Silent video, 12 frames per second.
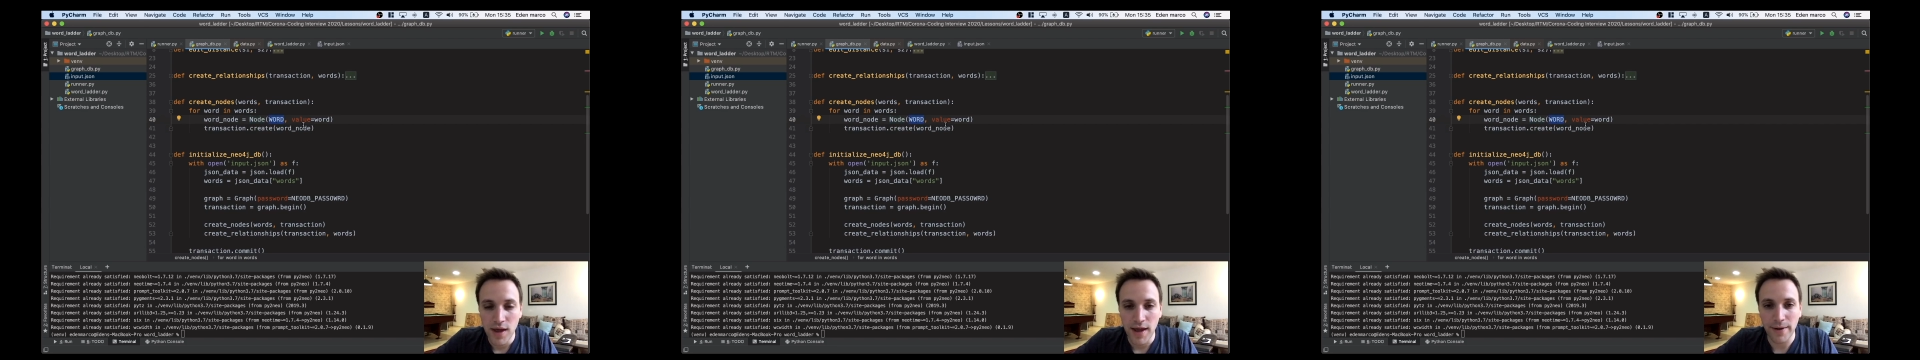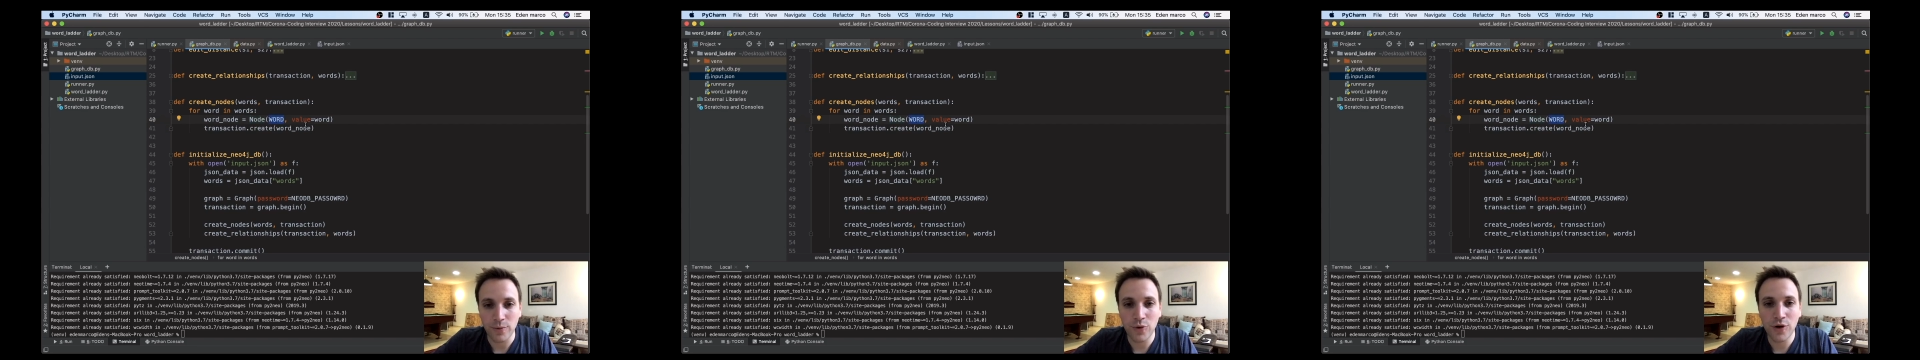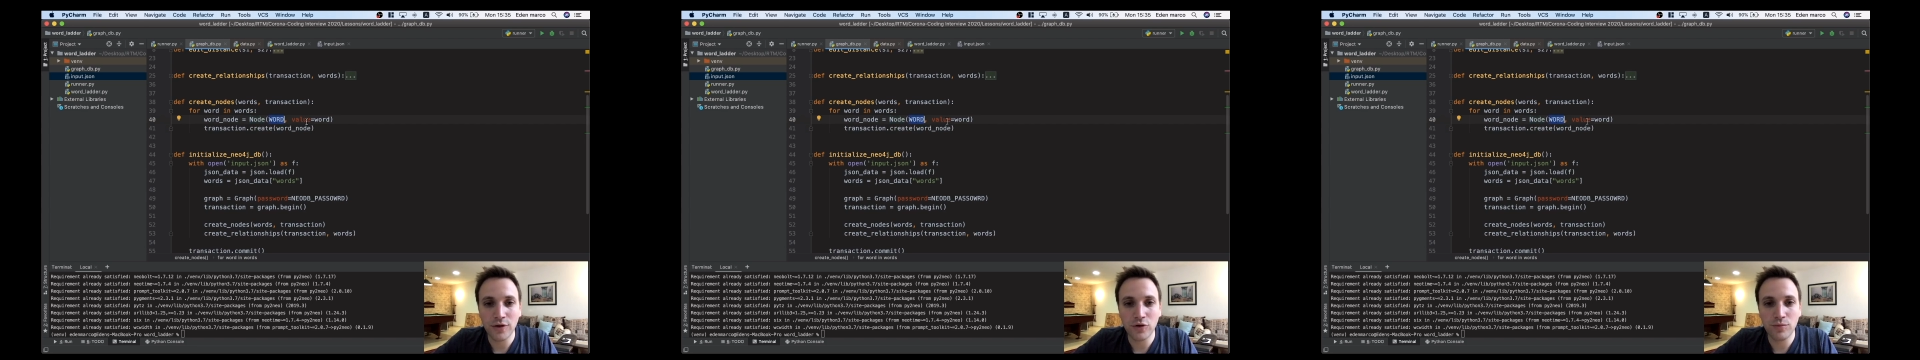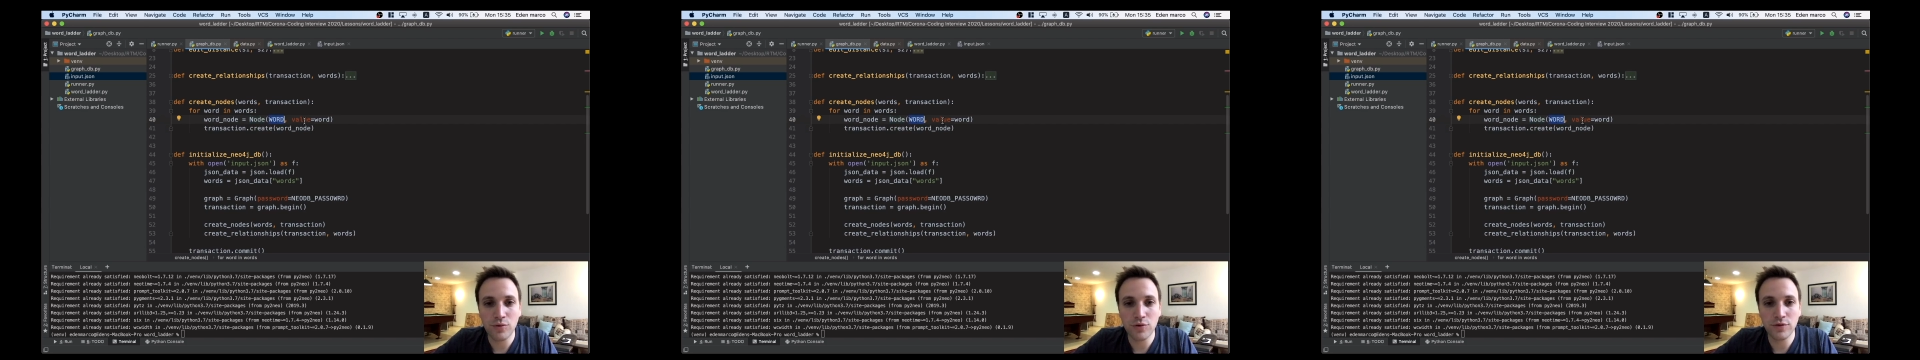and we're going to
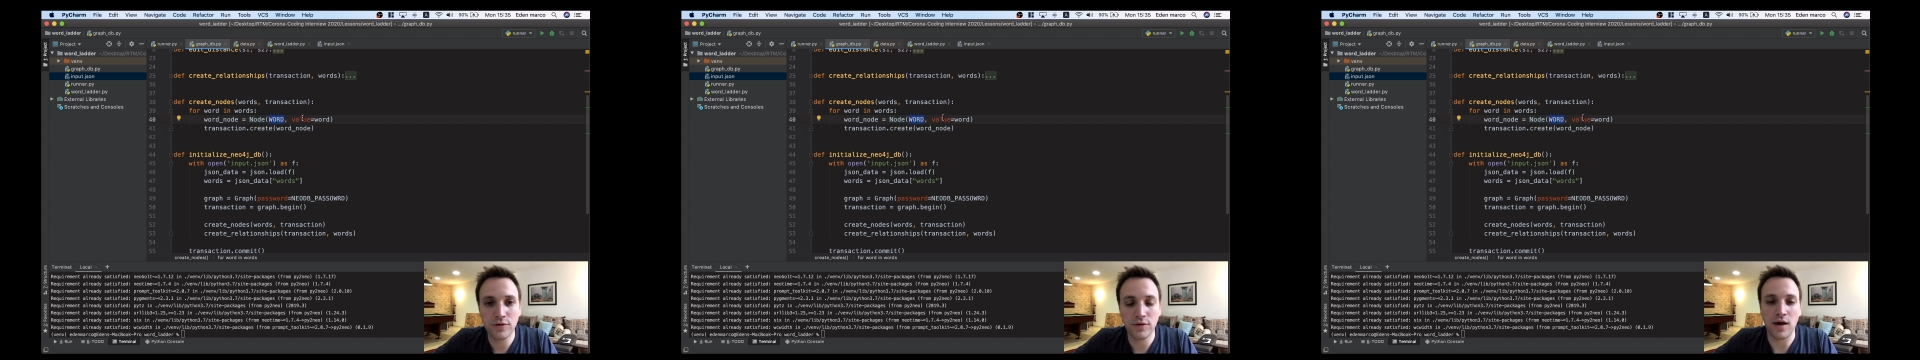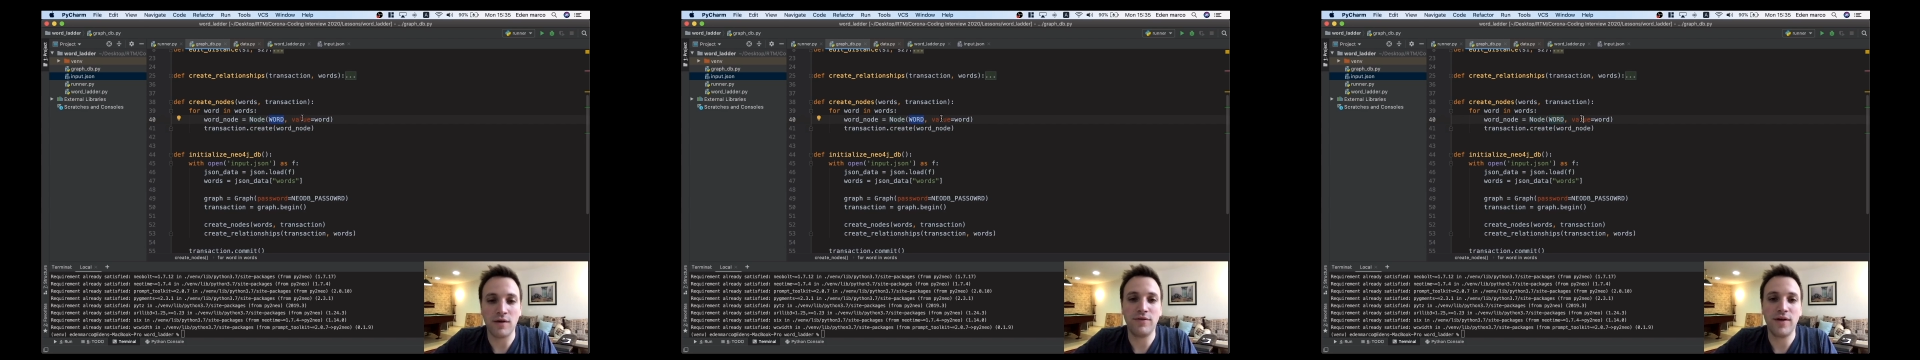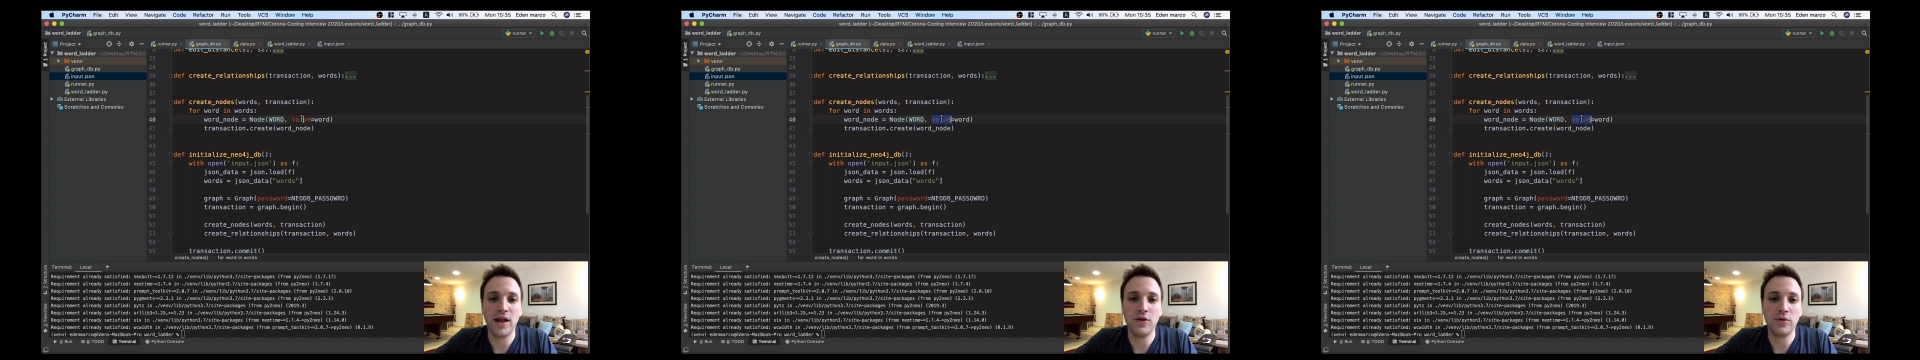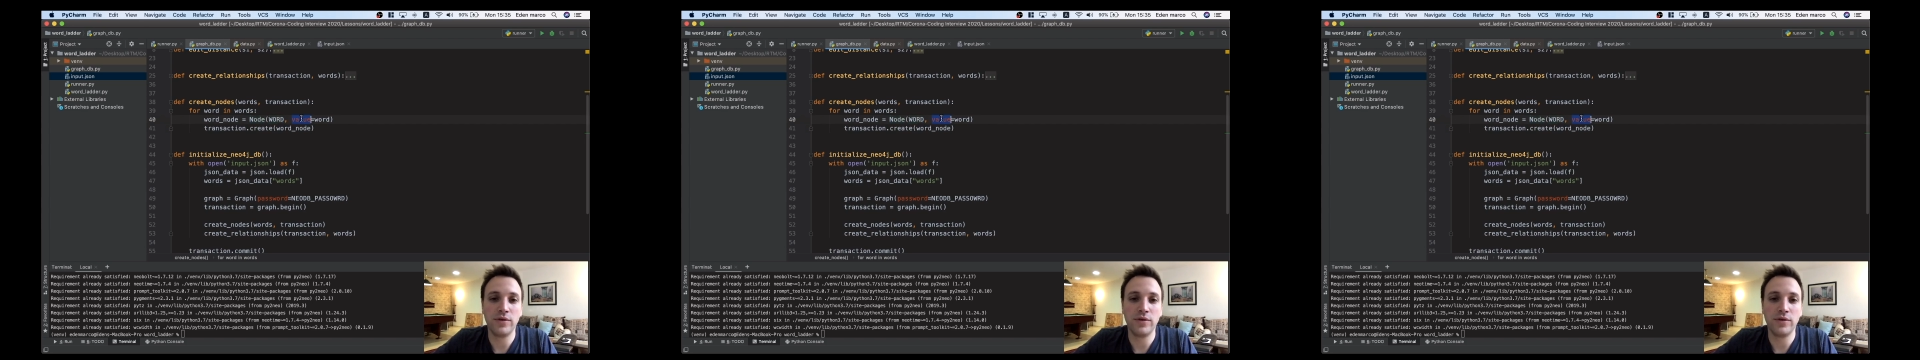put a value